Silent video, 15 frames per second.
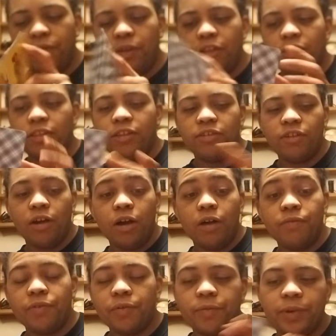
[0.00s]
it, this
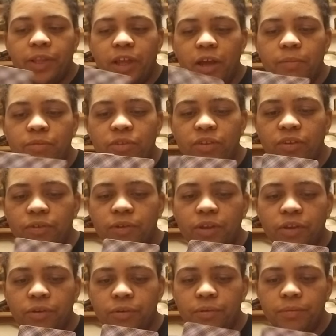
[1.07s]
offer would come to
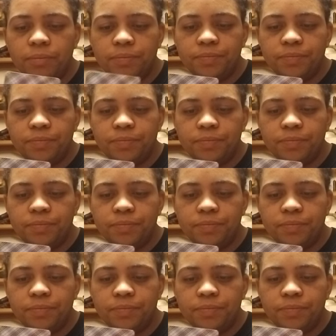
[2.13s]
you.